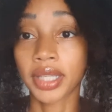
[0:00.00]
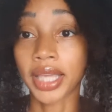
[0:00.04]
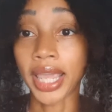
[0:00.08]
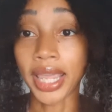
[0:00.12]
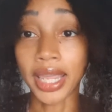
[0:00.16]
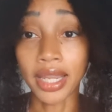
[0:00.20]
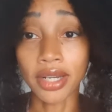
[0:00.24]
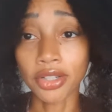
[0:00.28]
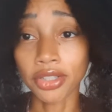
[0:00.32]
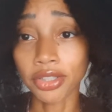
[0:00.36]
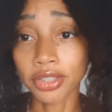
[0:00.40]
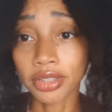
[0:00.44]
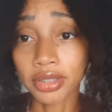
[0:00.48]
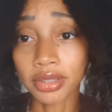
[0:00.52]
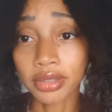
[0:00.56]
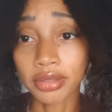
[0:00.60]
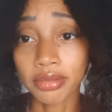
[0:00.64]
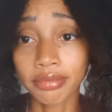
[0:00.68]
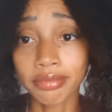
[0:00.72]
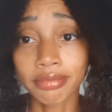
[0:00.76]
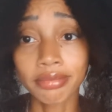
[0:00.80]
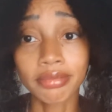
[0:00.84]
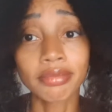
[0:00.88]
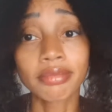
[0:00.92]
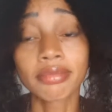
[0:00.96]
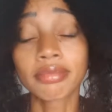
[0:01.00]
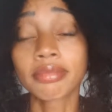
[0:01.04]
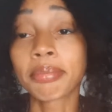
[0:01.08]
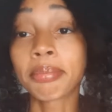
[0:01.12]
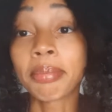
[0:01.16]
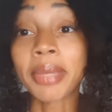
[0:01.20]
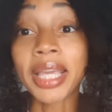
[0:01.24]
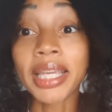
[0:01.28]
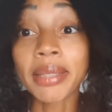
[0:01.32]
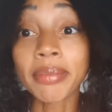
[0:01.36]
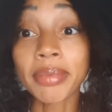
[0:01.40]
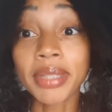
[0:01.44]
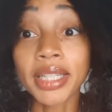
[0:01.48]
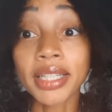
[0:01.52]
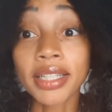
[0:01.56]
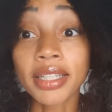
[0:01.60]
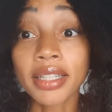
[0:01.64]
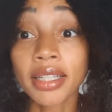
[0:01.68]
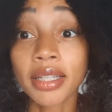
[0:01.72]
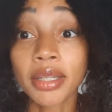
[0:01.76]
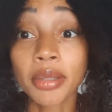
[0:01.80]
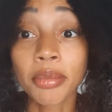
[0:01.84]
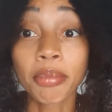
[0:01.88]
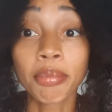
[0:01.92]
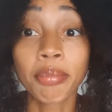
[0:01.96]
Candles?
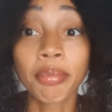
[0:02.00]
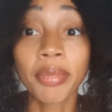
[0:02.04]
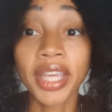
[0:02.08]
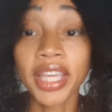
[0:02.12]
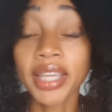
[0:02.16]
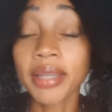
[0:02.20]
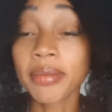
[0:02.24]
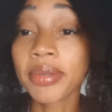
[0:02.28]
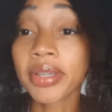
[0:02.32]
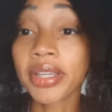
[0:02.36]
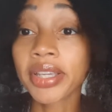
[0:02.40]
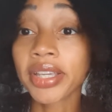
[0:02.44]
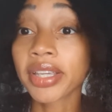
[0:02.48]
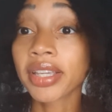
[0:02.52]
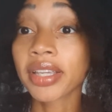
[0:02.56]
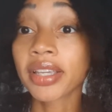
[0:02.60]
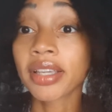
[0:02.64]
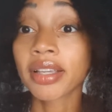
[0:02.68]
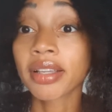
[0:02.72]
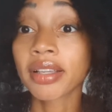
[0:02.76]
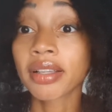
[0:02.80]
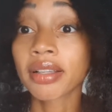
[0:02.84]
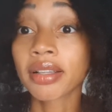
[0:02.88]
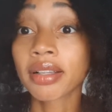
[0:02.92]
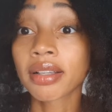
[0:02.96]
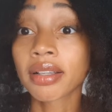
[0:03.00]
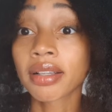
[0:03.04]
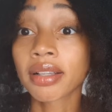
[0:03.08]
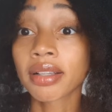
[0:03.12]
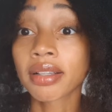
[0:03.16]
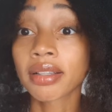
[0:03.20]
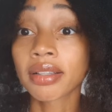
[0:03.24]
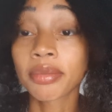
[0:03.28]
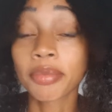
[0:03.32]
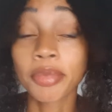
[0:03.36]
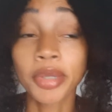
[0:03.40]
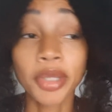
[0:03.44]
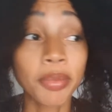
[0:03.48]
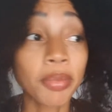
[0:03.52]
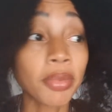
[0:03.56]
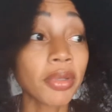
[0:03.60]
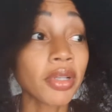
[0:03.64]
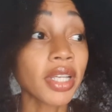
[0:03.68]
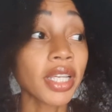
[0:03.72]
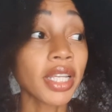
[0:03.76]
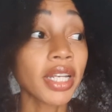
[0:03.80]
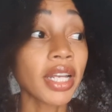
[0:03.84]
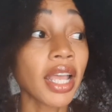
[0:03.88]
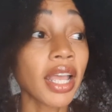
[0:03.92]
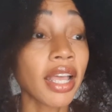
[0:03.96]
Maybe.
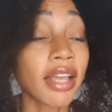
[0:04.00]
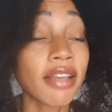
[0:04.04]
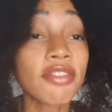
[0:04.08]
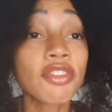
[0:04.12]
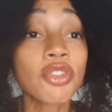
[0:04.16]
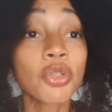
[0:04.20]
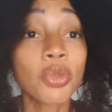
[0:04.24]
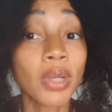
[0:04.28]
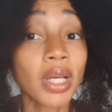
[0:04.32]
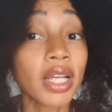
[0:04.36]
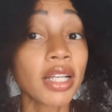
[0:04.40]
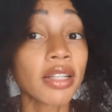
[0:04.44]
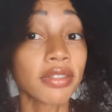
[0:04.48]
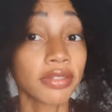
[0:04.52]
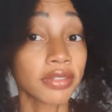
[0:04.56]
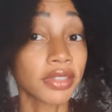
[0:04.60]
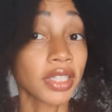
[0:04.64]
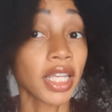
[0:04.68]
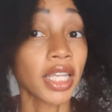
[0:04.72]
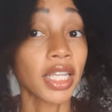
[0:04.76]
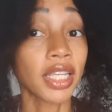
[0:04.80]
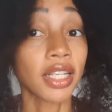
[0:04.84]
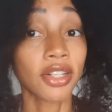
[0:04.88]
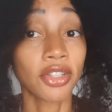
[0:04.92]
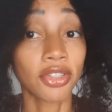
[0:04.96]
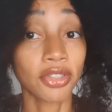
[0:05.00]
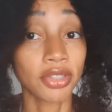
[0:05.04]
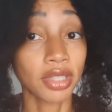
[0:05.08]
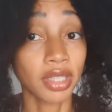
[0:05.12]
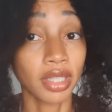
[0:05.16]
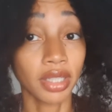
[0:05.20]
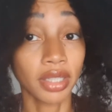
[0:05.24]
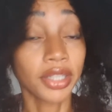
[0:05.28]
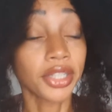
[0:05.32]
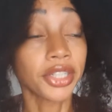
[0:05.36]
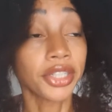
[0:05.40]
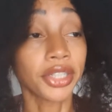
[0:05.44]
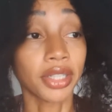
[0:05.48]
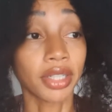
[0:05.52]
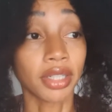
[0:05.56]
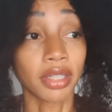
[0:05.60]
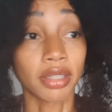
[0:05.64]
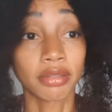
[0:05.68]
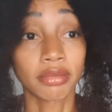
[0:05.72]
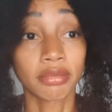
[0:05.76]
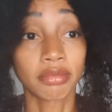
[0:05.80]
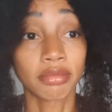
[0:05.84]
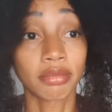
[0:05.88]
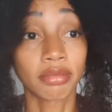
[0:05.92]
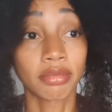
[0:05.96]
People can have 12 candles a year
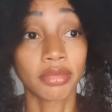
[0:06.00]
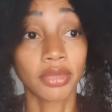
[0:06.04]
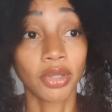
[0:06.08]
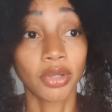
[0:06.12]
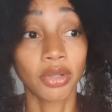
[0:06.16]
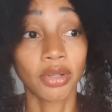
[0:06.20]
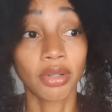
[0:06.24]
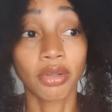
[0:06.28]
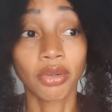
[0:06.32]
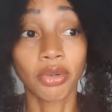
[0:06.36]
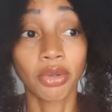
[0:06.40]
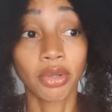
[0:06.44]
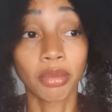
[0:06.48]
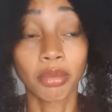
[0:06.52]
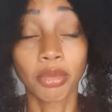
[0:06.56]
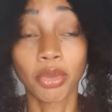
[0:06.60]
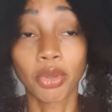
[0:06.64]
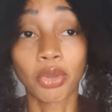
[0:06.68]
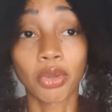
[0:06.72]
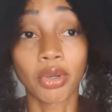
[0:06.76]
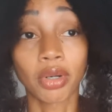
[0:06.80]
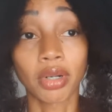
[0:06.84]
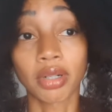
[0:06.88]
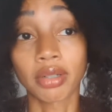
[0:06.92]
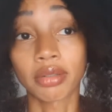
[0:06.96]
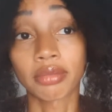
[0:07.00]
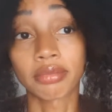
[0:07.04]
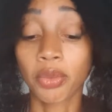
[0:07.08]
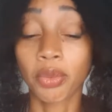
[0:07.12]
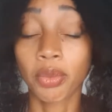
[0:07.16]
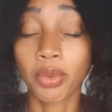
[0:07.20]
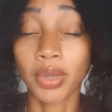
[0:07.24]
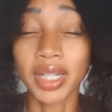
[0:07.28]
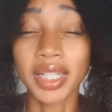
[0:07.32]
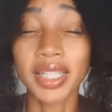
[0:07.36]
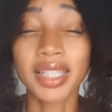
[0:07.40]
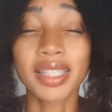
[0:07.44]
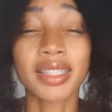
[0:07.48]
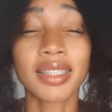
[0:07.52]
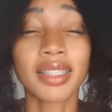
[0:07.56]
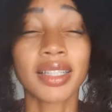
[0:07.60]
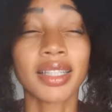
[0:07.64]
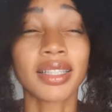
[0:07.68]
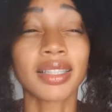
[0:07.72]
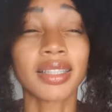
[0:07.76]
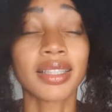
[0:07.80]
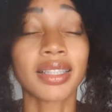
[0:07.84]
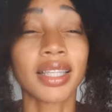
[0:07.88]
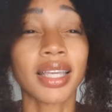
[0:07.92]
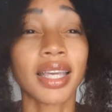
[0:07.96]
or more. What is
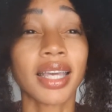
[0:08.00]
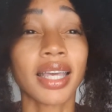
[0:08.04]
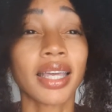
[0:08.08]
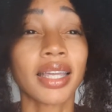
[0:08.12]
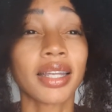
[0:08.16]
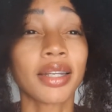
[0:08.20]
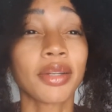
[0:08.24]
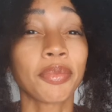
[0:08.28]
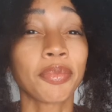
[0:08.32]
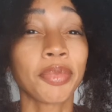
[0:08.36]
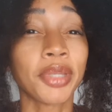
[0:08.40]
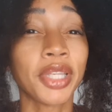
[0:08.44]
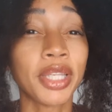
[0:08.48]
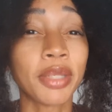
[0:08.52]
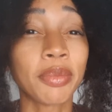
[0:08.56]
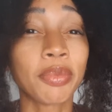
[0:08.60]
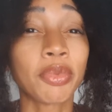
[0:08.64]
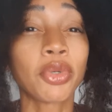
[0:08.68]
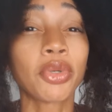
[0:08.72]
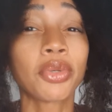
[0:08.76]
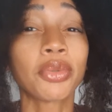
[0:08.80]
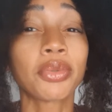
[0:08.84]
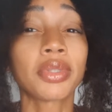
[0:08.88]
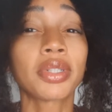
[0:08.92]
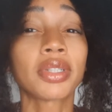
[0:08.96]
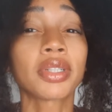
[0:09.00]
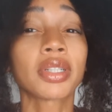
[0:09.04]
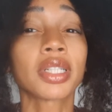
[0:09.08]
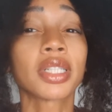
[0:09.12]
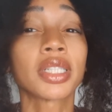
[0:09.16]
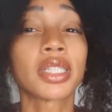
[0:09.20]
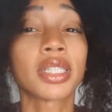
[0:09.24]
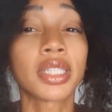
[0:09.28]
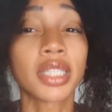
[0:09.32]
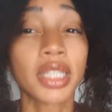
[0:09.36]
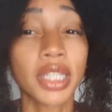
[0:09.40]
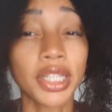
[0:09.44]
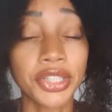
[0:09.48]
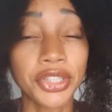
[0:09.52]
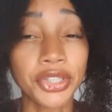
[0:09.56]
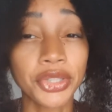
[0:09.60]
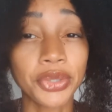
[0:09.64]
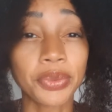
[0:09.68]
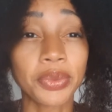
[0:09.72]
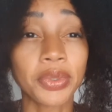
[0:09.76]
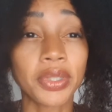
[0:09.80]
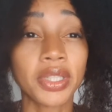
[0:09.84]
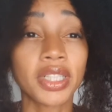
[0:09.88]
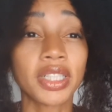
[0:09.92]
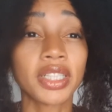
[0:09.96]
it that people will
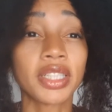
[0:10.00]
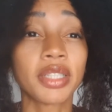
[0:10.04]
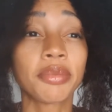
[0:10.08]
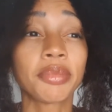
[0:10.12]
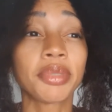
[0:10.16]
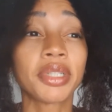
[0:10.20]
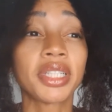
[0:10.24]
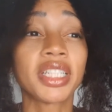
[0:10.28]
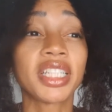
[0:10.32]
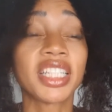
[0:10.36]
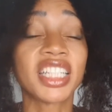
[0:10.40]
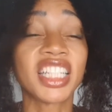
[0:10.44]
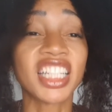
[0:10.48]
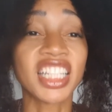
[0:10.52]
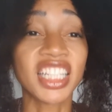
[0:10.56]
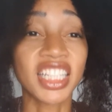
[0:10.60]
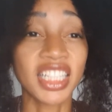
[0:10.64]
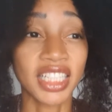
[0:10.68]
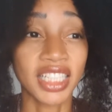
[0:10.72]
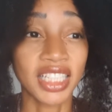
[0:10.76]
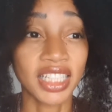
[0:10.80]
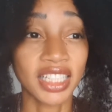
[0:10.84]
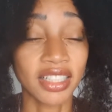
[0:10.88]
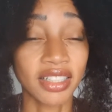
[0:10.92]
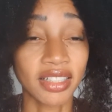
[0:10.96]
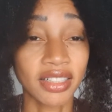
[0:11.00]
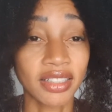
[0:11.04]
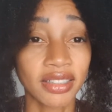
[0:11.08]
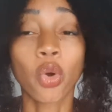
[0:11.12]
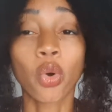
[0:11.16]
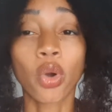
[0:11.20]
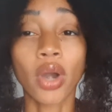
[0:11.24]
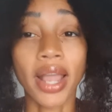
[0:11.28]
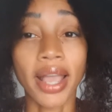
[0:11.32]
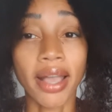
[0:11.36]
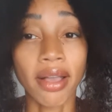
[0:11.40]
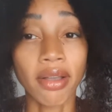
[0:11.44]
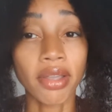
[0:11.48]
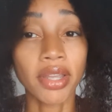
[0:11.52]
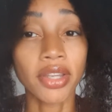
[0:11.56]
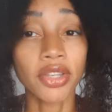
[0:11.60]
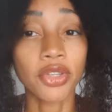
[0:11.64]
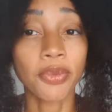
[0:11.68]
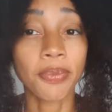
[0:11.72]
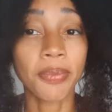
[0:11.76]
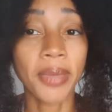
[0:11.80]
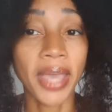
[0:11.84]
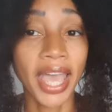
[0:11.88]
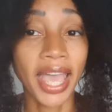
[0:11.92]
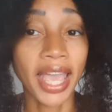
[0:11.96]
continually be needing, or how can
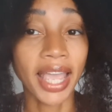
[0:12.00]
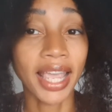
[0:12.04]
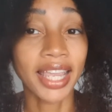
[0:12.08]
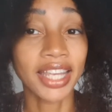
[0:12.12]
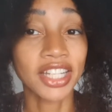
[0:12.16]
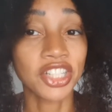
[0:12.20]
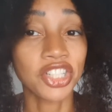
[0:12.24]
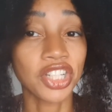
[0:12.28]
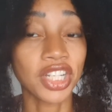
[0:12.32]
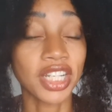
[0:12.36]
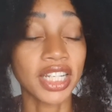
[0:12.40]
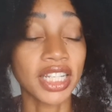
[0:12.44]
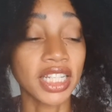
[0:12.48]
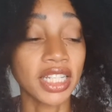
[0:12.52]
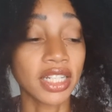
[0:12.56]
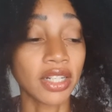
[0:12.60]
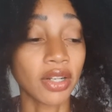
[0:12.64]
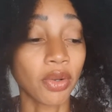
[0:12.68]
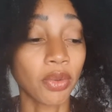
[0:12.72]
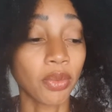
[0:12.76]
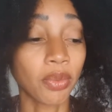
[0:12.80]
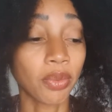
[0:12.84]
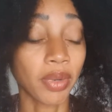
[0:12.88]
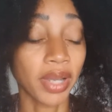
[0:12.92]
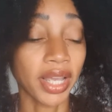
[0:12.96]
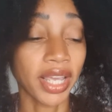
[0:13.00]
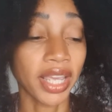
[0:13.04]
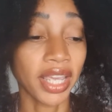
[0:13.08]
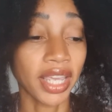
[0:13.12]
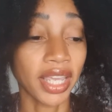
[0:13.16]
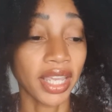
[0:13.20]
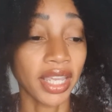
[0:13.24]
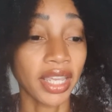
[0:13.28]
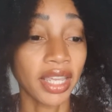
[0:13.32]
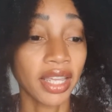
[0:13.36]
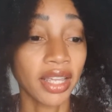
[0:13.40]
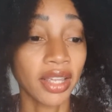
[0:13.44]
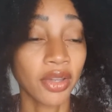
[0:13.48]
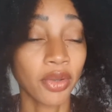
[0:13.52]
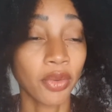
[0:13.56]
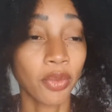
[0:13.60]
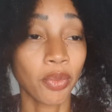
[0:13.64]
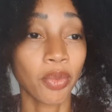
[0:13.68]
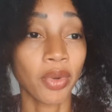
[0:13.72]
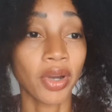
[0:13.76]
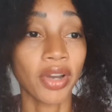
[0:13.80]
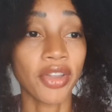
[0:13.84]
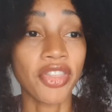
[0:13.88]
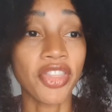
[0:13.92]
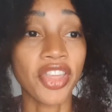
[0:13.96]
you package it in a way
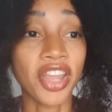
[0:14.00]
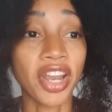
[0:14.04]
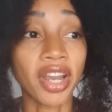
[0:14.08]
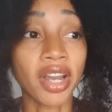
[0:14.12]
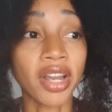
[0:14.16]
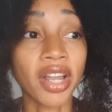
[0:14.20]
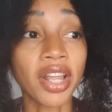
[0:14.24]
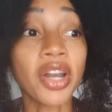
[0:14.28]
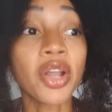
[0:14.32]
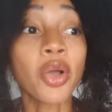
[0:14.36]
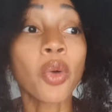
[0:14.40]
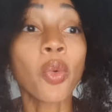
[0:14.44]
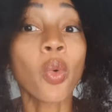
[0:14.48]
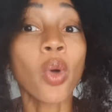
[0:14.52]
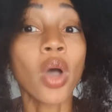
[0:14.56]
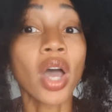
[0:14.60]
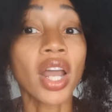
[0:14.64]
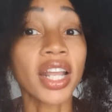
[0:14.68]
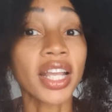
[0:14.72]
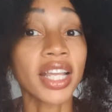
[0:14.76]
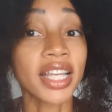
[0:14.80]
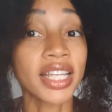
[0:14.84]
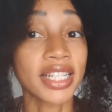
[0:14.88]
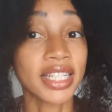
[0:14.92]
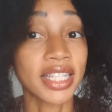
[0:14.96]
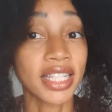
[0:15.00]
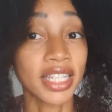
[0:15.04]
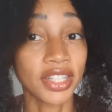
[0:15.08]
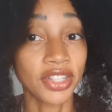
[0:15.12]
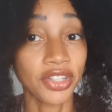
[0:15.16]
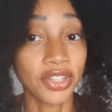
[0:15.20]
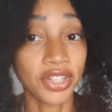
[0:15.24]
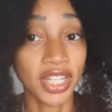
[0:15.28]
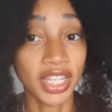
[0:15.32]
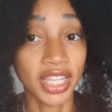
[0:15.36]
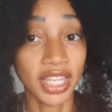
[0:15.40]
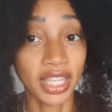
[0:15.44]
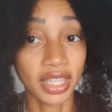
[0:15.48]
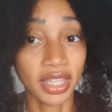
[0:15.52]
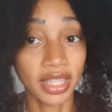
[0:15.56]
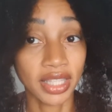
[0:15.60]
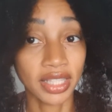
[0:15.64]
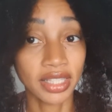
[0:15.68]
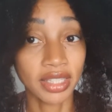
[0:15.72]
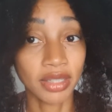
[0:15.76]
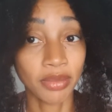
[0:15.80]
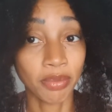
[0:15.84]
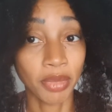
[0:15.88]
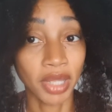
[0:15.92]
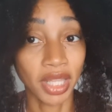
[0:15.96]
where they're gonna want to continue to get
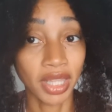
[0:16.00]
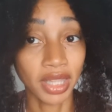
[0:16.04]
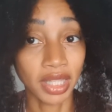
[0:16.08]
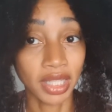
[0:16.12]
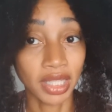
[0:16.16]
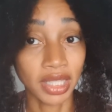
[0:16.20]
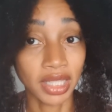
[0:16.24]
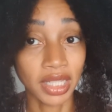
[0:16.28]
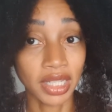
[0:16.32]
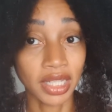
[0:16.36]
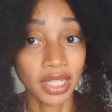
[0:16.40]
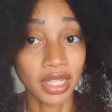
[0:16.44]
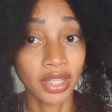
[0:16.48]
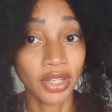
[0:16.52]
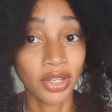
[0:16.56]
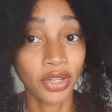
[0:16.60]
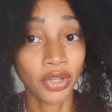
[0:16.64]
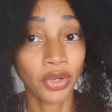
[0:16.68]
this monthly,